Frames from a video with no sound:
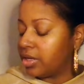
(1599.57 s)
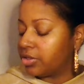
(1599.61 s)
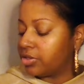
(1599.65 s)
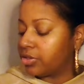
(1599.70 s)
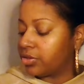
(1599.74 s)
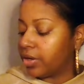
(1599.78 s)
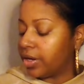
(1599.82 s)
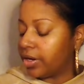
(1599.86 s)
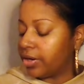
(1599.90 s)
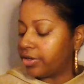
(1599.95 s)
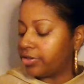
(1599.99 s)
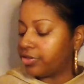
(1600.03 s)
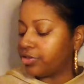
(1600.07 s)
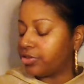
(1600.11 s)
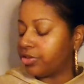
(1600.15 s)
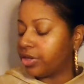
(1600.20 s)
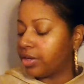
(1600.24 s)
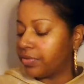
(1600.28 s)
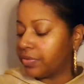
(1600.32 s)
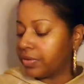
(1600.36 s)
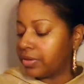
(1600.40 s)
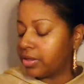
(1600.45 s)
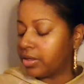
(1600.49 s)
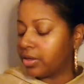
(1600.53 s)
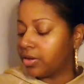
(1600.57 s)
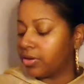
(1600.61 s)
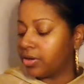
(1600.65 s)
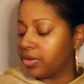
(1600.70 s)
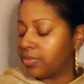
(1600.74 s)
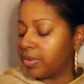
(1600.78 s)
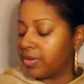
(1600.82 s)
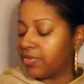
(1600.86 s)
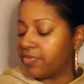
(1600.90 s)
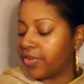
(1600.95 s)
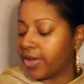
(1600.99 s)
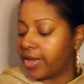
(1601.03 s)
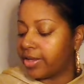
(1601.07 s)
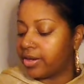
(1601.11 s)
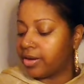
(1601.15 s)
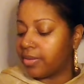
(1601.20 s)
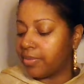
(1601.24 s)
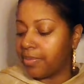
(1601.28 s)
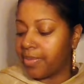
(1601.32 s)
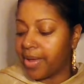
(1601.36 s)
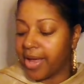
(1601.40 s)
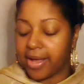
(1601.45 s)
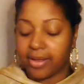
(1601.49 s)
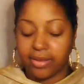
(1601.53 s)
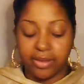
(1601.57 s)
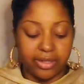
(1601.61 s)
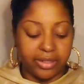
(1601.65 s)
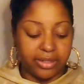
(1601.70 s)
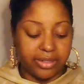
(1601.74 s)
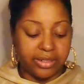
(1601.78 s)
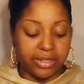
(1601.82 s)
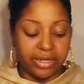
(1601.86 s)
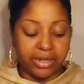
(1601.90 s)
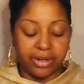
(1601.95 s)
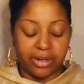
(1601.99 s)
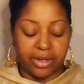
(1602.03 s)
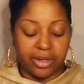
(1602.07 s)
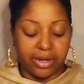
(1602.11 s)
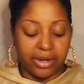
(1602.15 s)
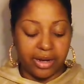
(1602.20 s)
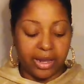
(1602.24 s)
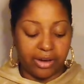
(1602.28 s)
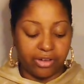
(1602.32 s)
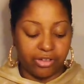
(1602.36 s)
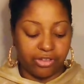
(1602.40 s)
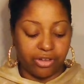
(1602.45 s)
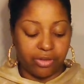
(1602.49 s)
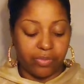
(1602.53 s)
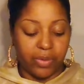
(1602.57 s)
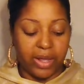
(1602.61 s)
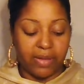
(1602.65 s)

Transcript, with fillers: So Aries, you're definitely going to be finding balance in a connection.